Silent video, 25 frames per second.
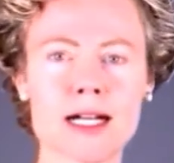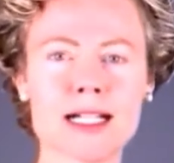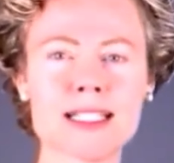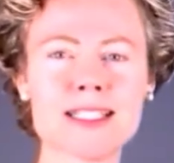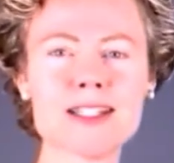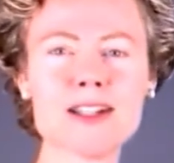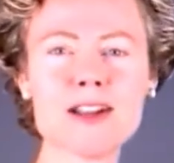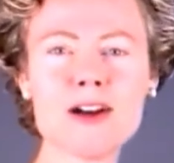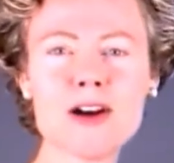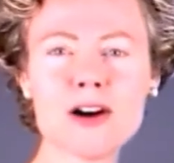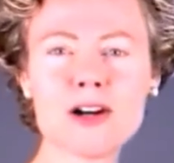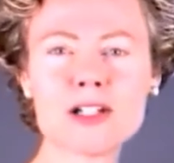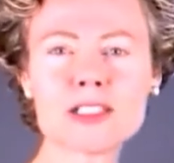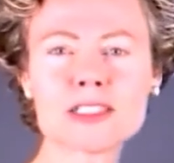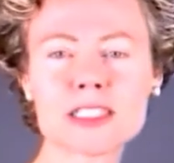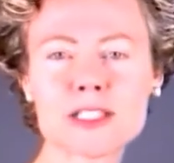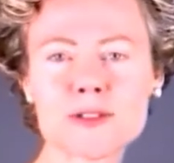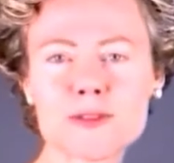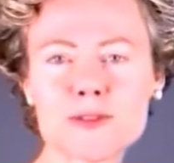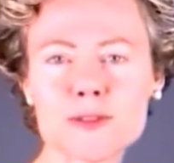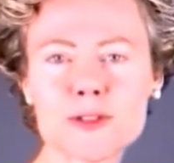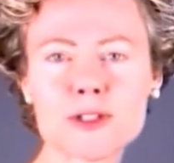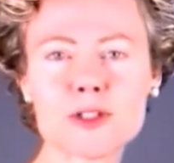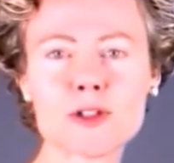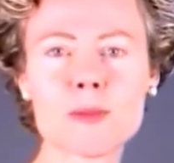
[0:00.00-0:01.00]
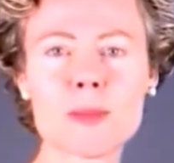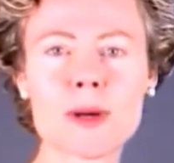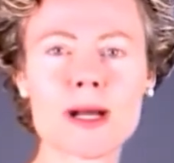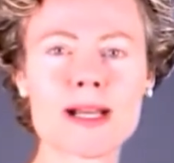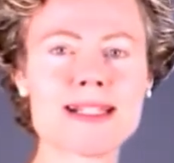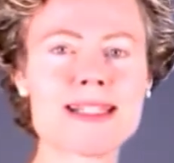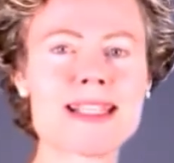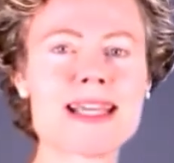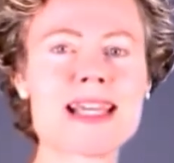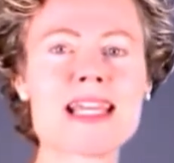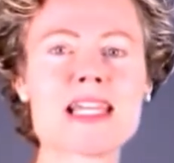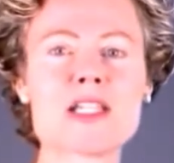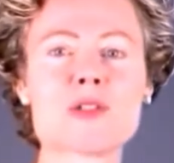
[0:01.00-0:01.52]
I longed to fill
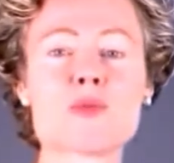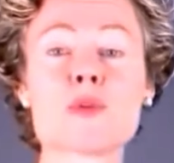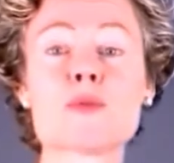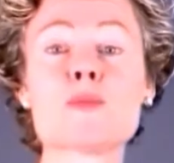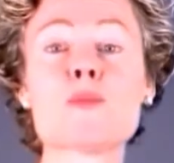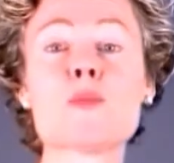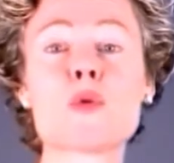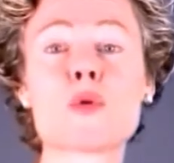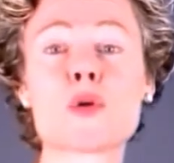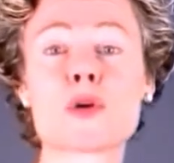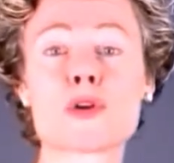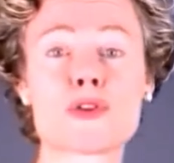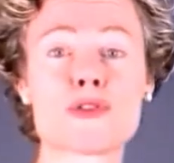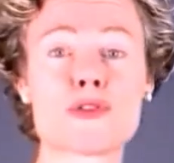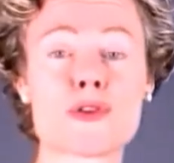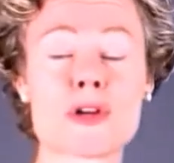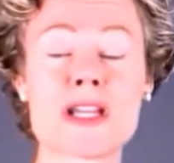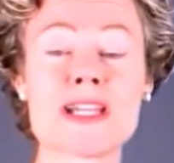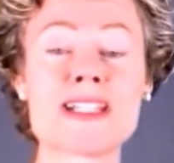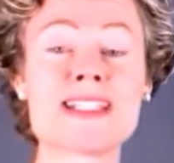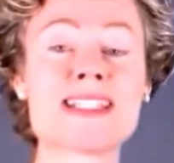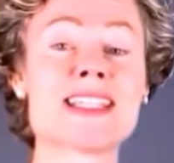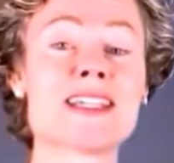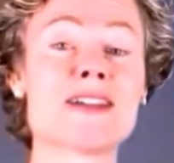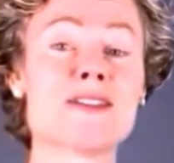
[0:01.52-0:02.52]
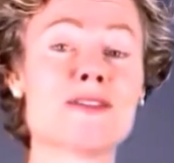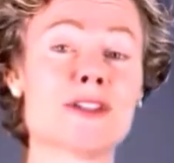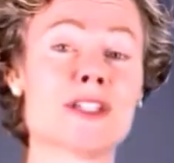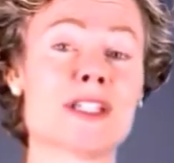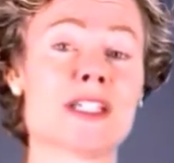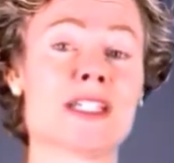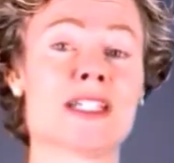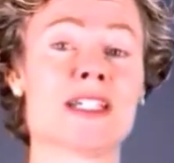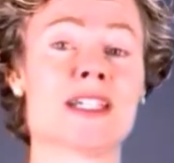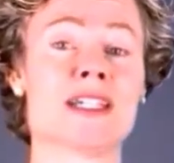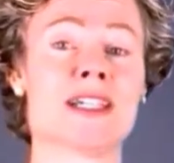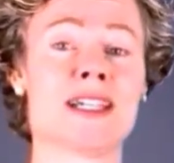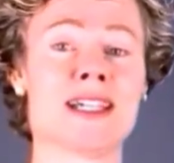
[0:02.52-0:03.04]
my days with more
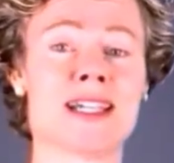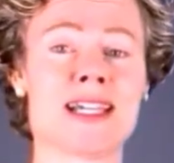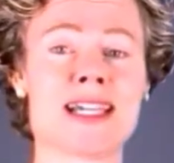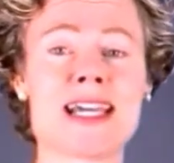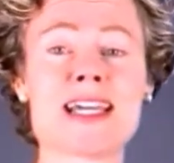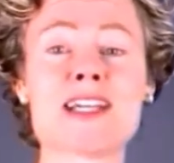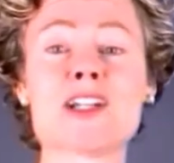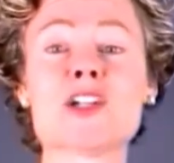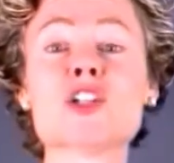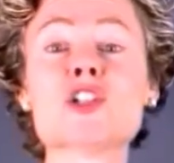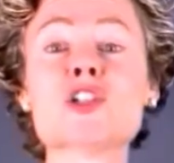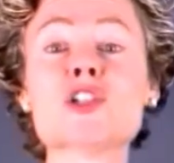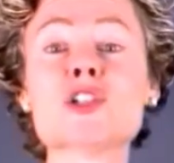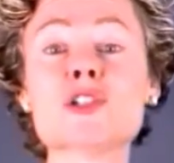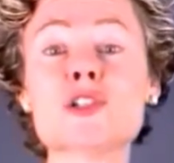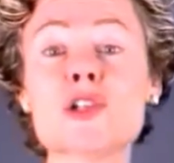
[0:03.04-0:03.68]
creativity and a